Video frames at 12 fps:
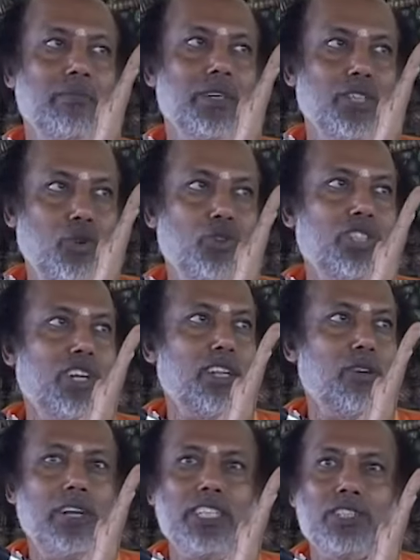Because it knows the
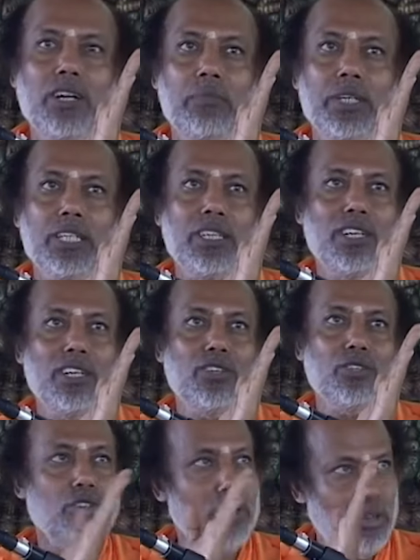other one is coming.
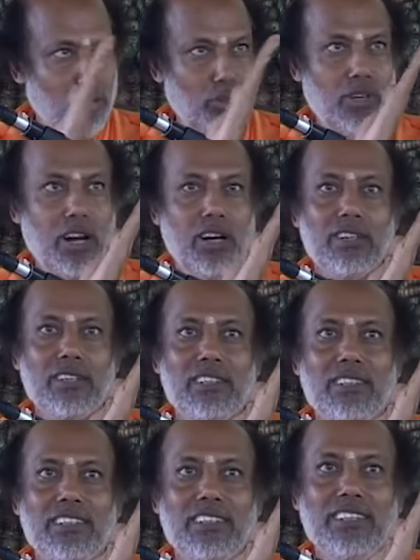So it will go turn.
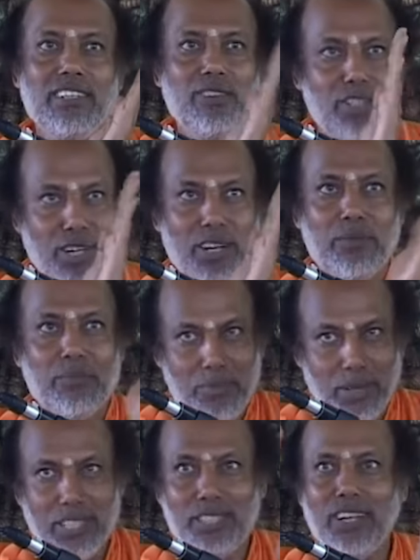It will turn
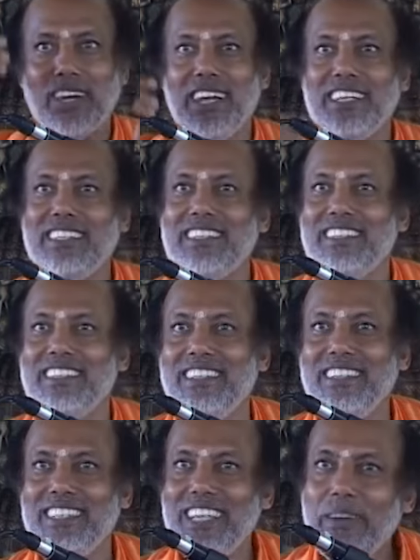for the sunlight.
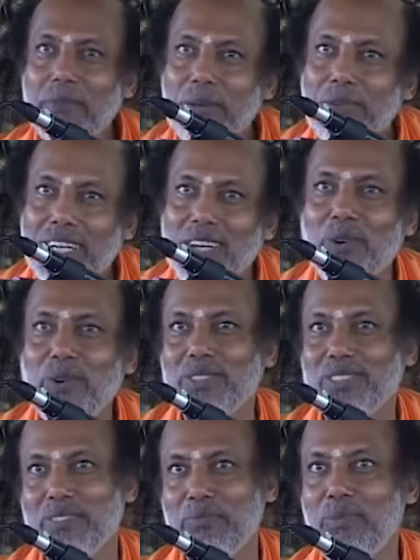Everybody
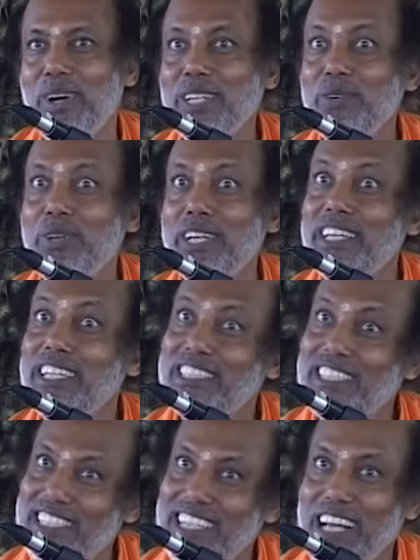knows. Body
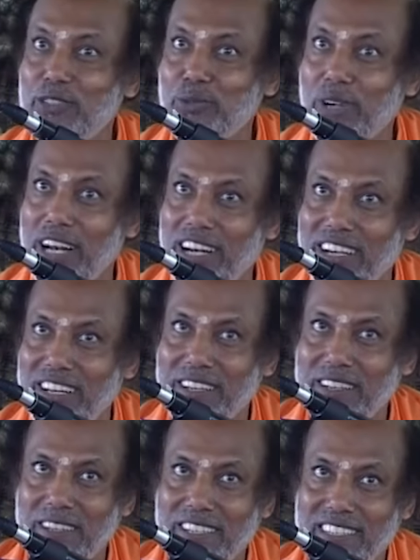orientation is natural.
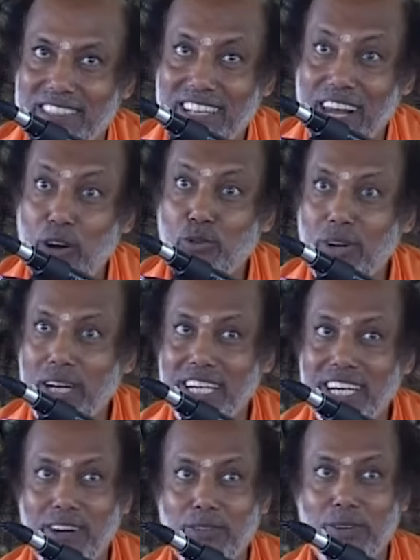Then how do I
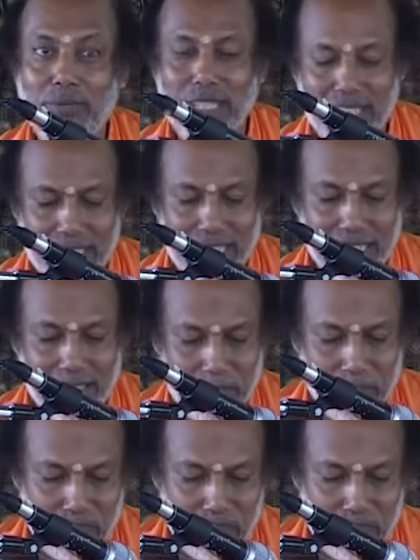get out of it? Read.